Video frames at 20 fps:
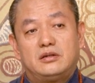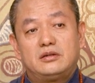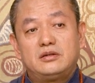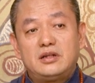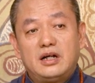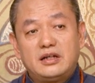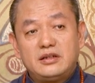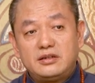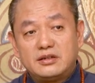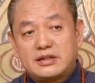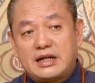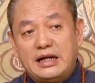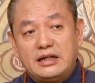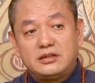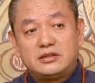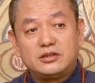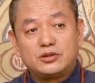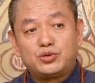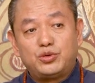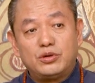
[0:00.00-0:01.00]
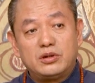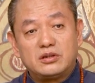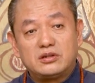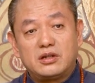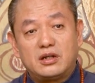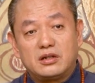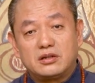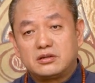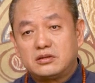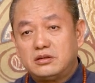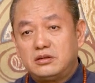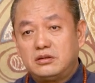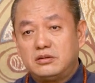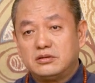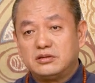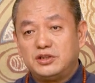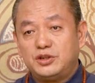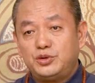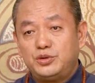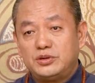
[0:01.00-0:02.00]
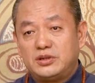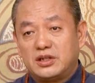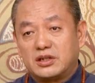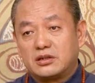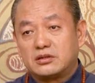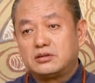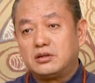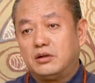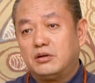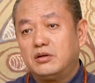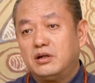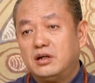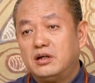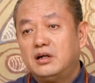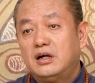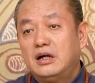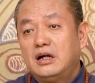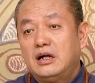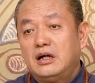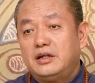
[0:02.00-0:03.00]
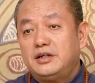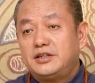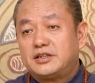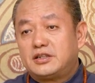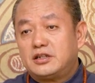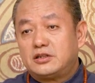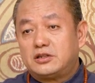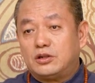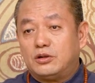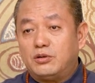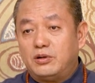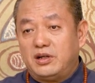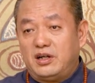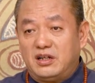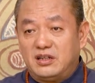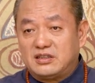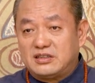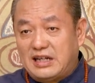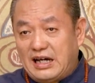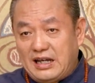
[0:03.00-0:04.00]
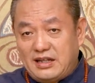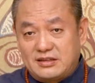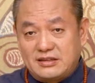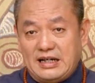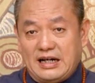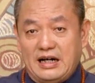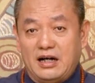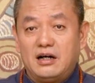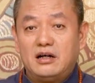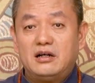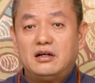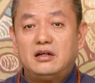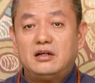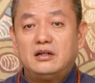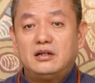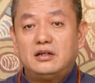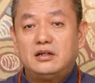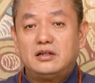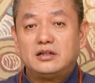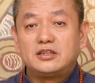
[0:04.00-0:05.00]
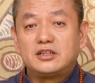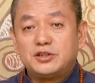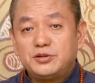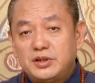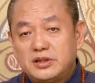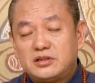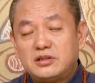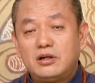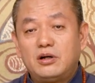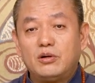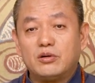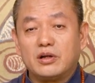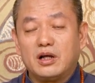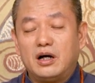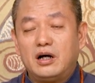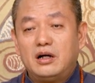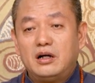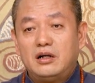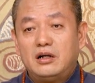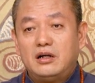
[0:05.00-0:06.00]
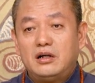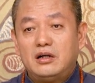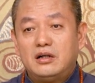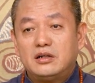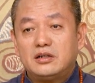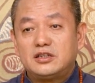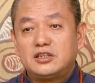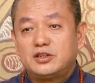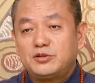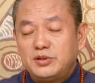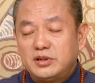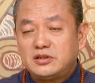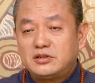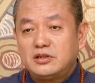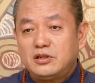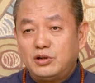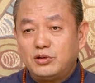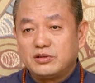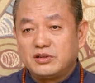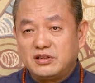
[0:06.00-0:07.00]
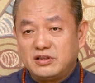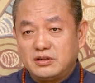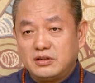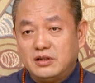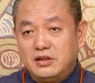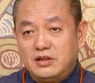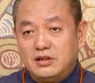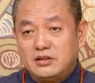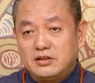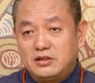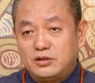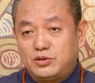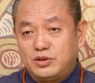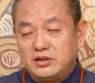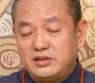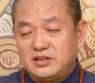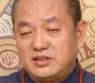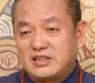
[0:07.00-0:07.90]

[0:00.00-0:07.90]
When it first started, you wanted to kill your enemy when you saw him. After a month, would you still want to kill him?